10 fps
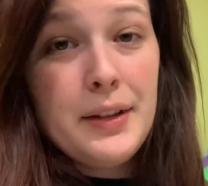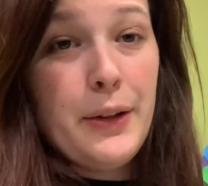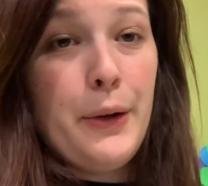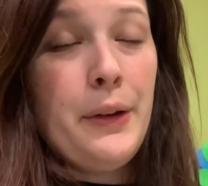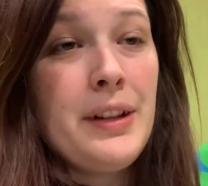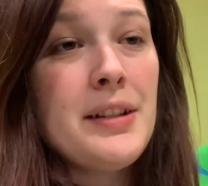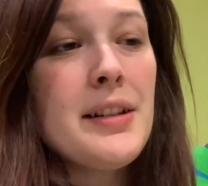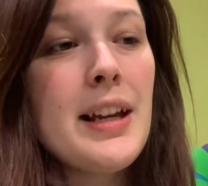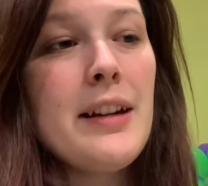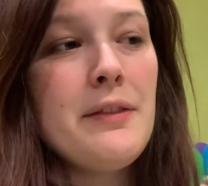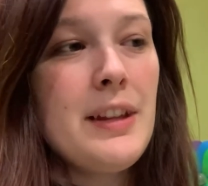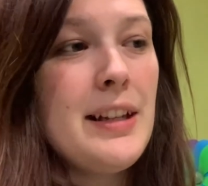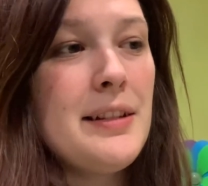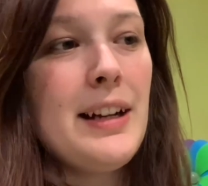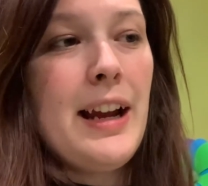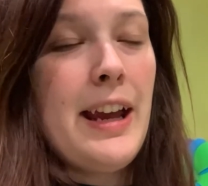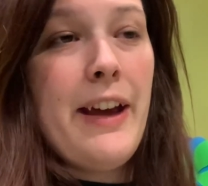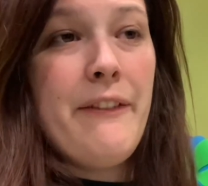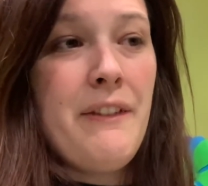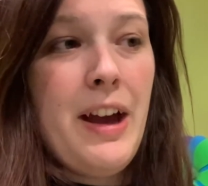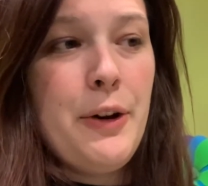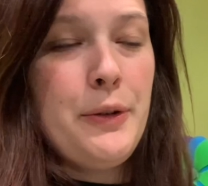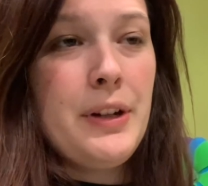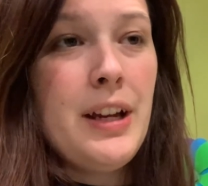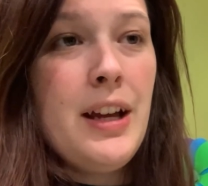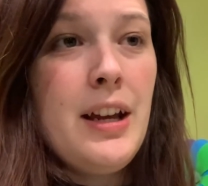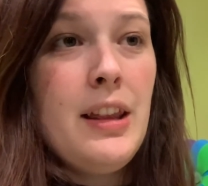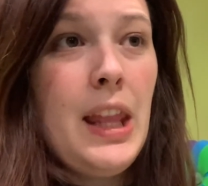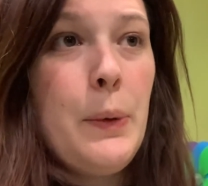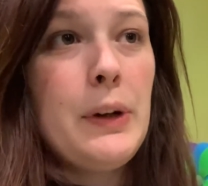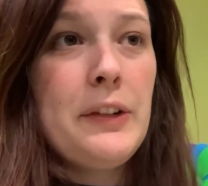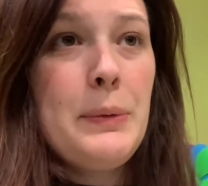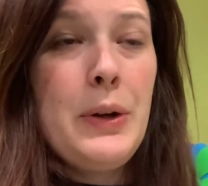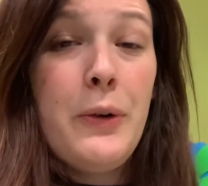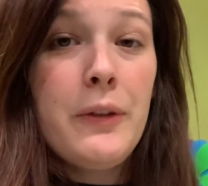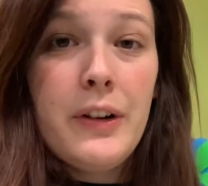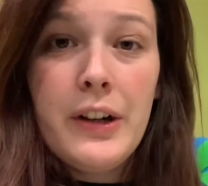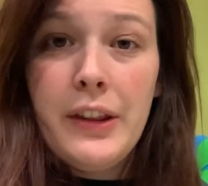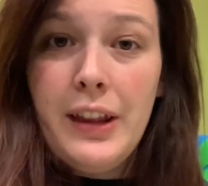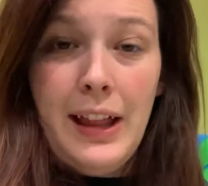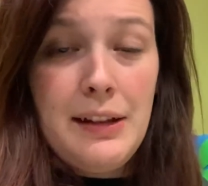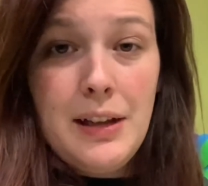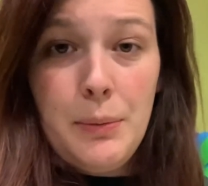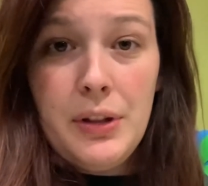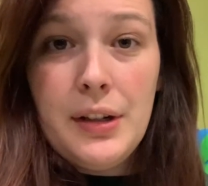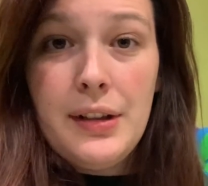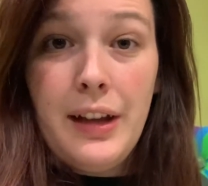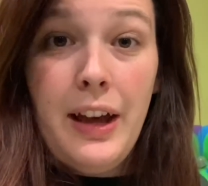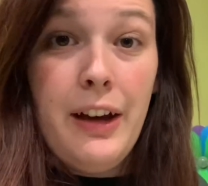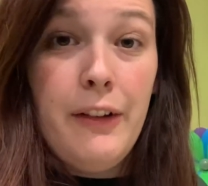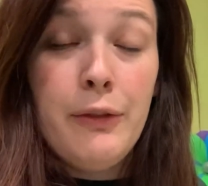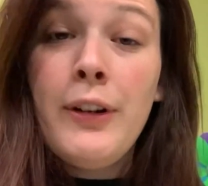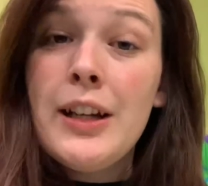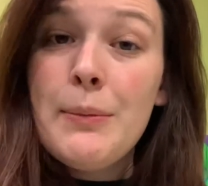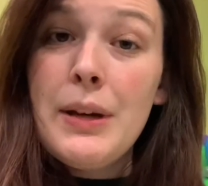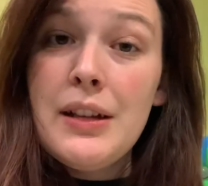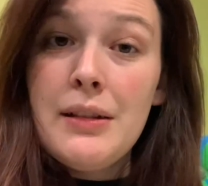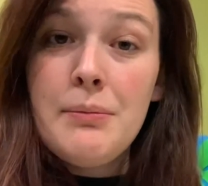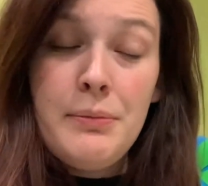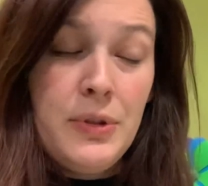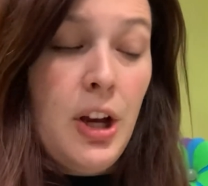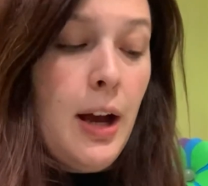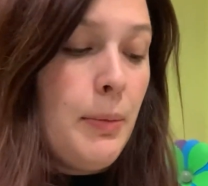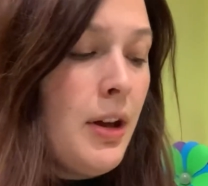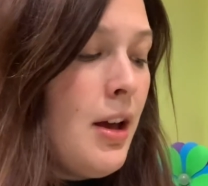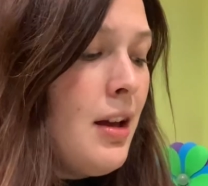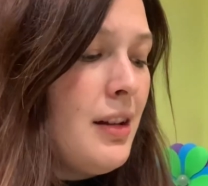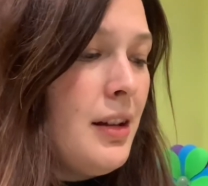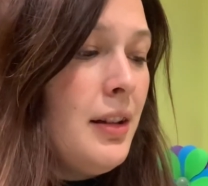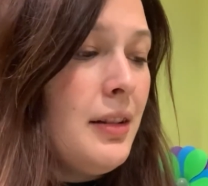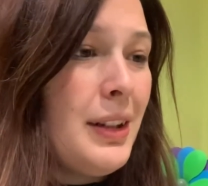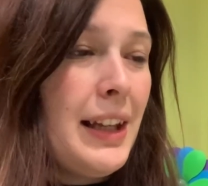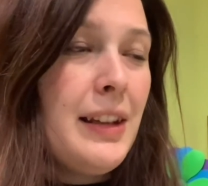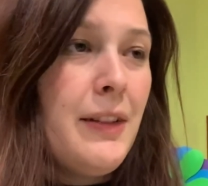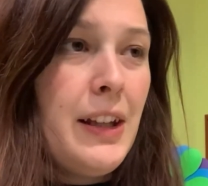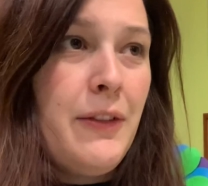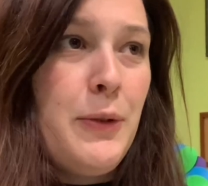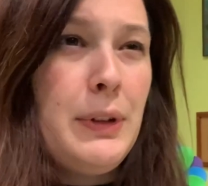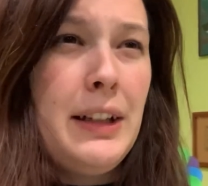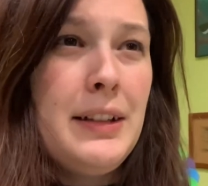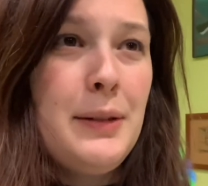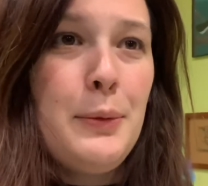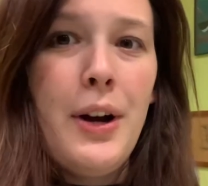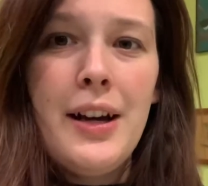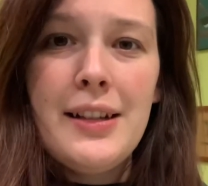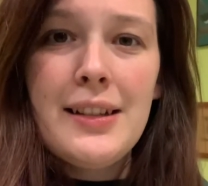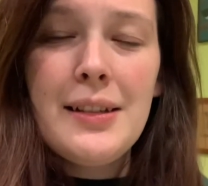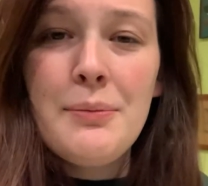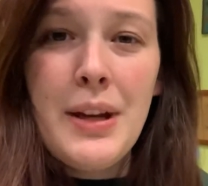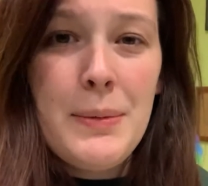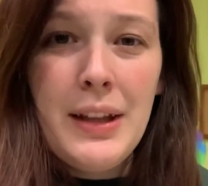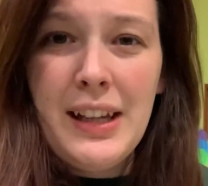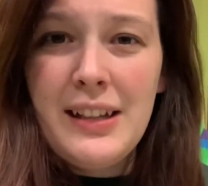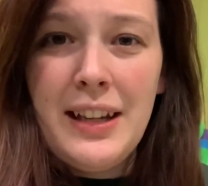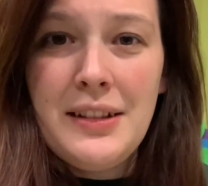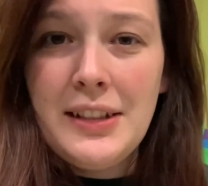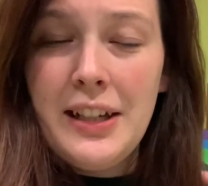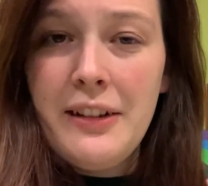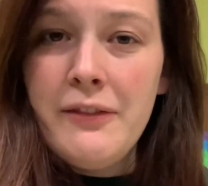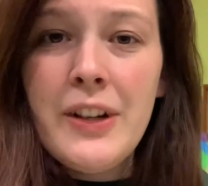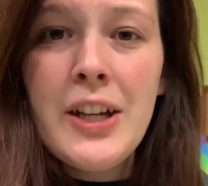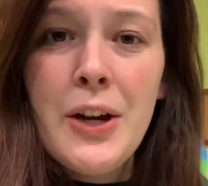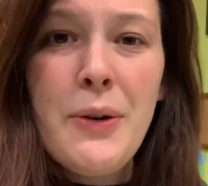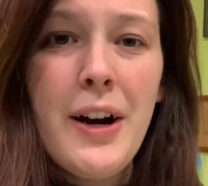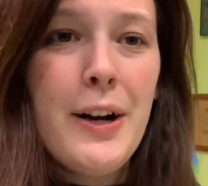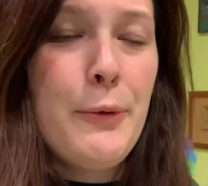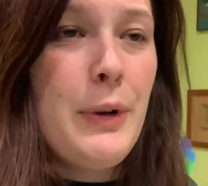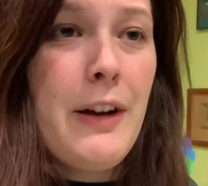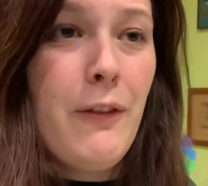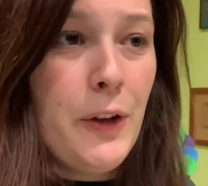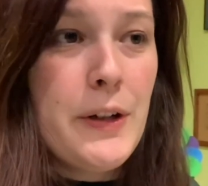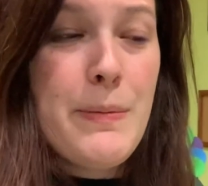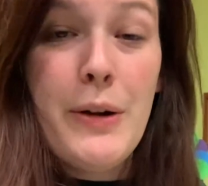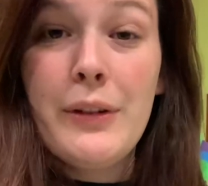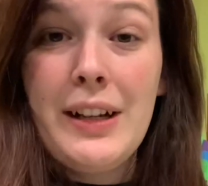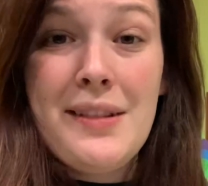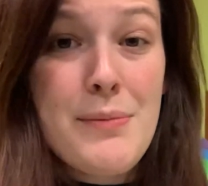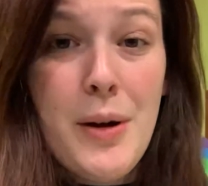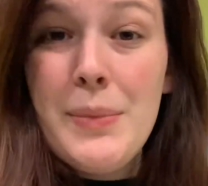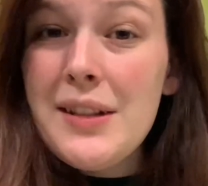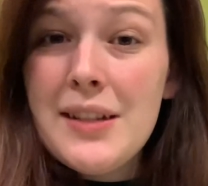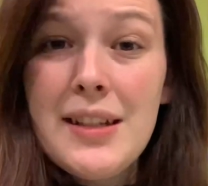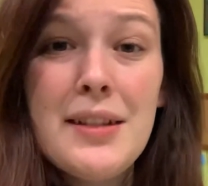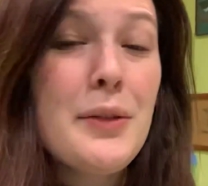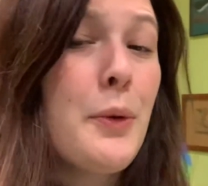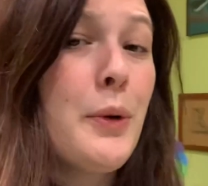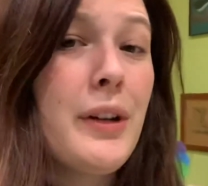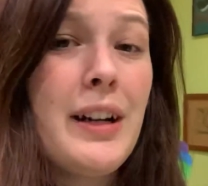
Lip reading: So it's just kind of things that I have found that work for me over the last couple of years of running my shop. So like I said, if you guys want maybe like a designated video on what I've learned about running a small business or